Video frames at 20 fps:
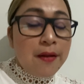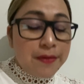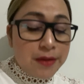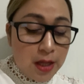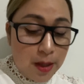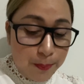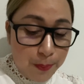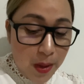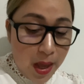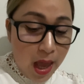
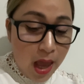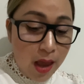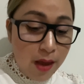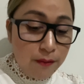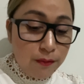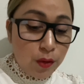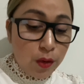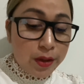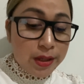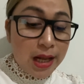the
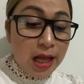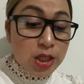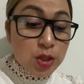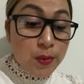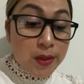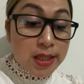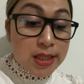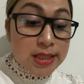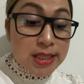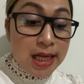behavior. That's
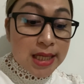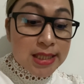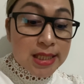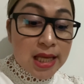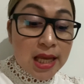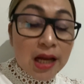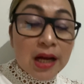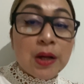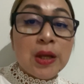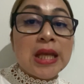why it says
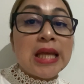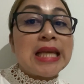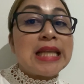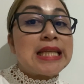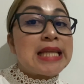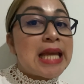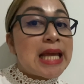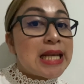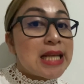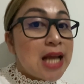here,
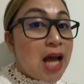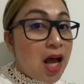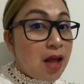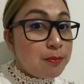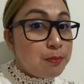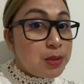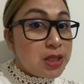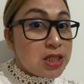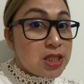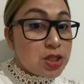it
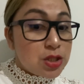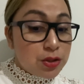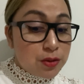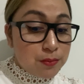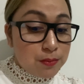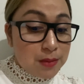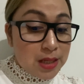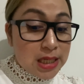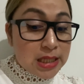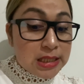cannot be
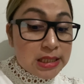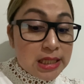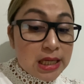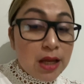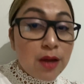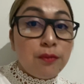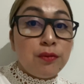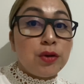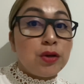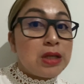determined
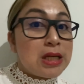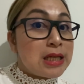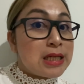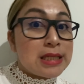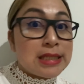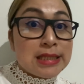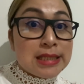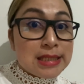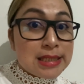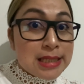if you
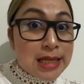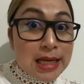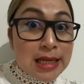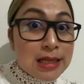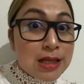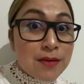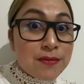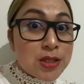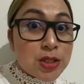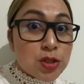didn't see
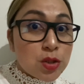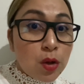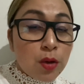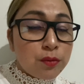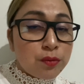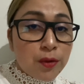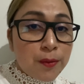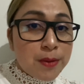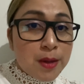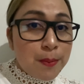the
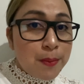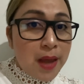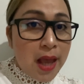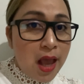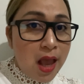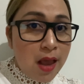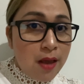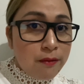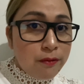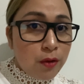result from the
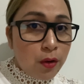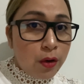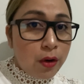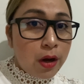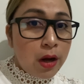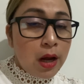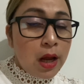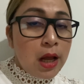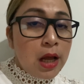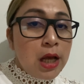behavior.
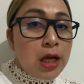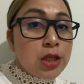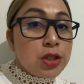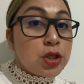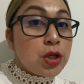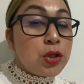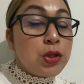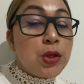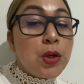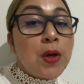
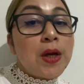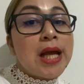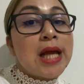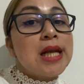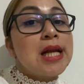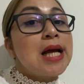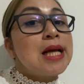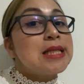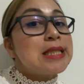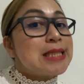So you
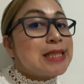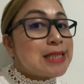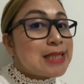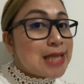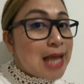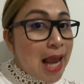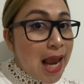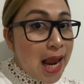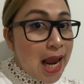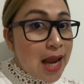cannot
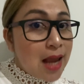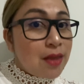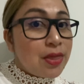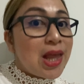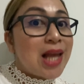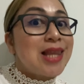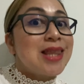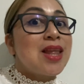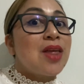say that the